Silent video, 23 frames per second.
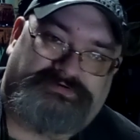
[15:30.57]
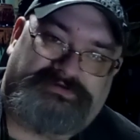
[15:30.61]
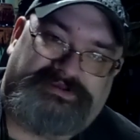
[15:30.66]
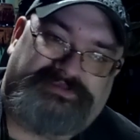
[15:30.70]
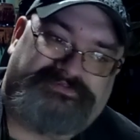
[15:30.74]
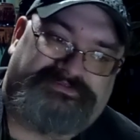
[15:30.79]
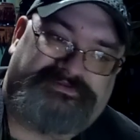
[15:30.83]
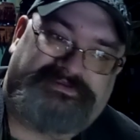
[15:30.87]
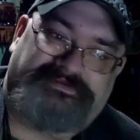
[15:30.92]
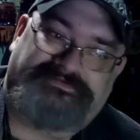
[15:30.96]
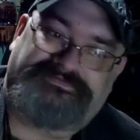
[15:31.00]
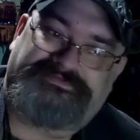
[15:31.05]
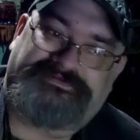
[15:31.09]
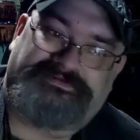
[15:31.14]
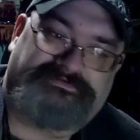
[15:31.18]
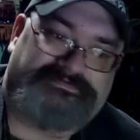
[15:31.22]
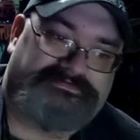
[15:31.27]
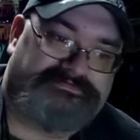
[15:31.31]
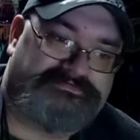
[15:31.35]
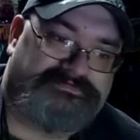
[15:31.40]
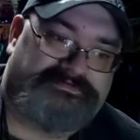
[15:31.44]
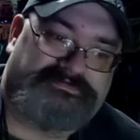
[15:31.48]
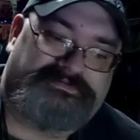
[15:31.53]
I think, than
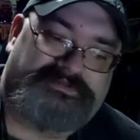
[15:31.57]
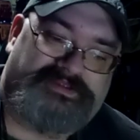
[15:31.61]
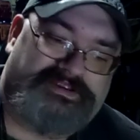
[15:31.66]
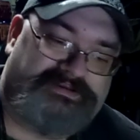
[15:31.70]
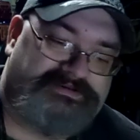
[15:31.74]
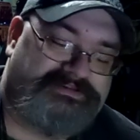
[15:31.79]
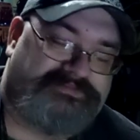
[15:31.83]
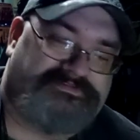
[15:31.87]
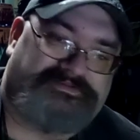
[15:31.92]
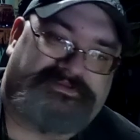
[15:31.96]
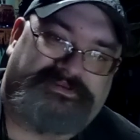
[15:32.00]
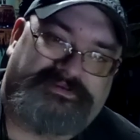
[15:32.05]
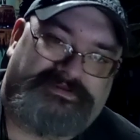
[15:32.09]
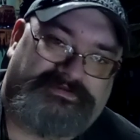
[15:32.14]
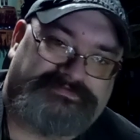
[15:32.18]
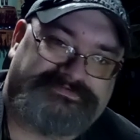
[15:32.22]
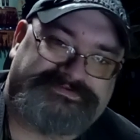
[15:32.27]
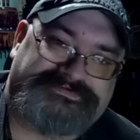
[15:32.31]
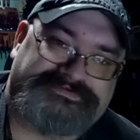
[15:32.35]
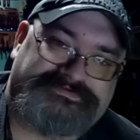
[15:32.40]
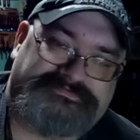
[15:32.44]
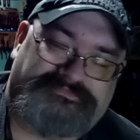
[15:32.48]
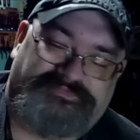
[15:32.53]
anything else.